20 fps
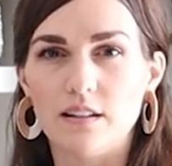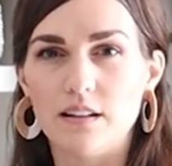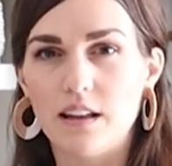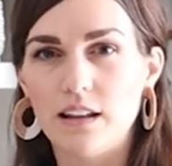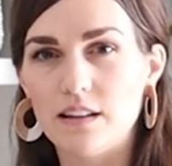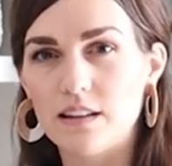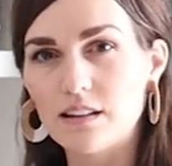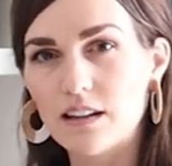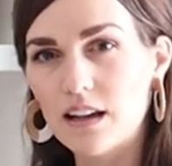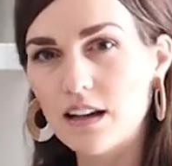and,
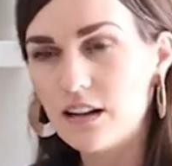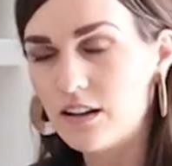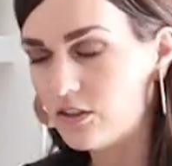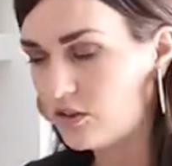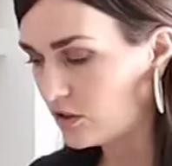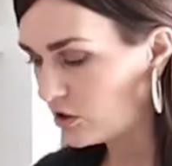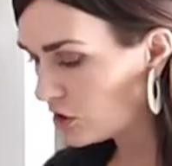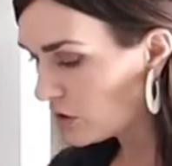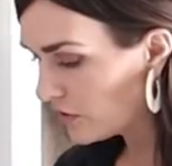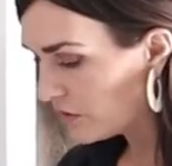and slide it
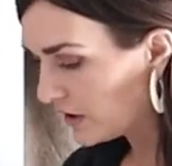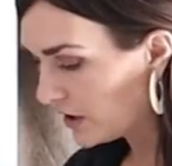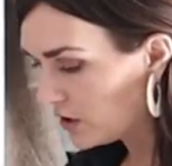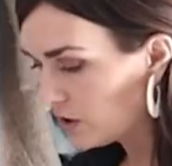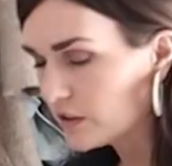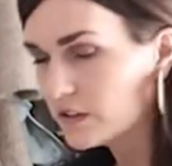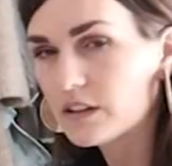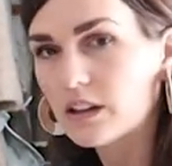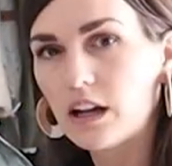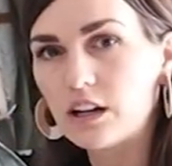into a shelf and it
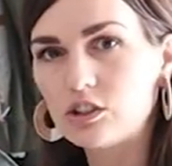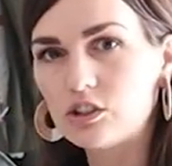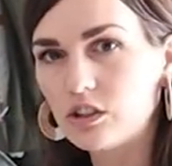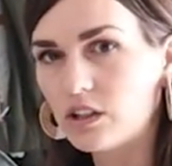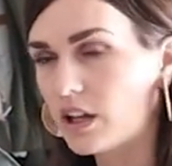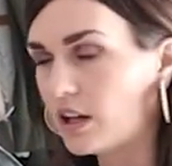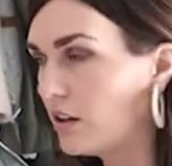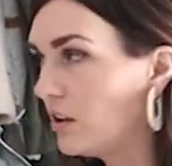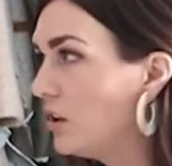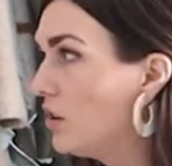looks
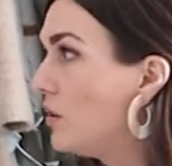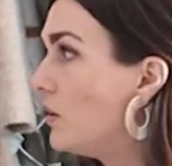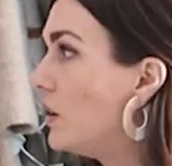actually kind of